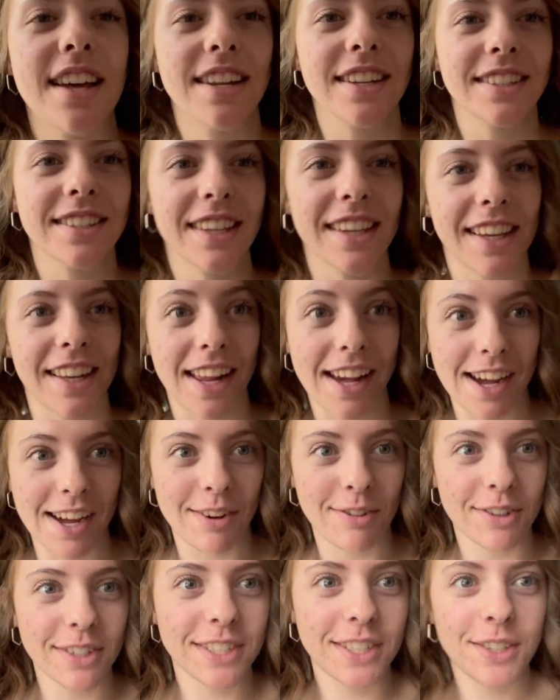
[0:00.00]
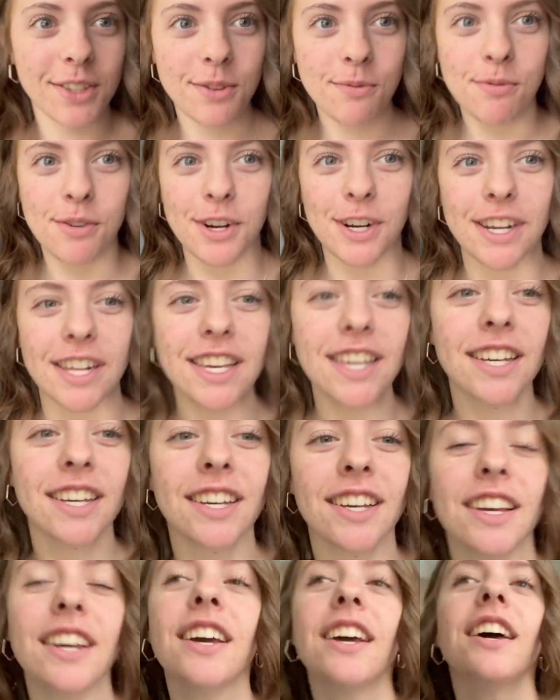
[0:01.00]
is like an hour till the party.
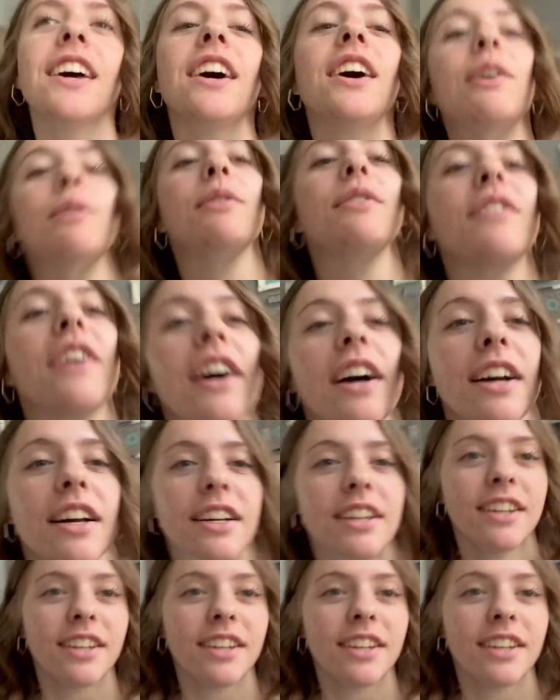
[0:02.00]
We've got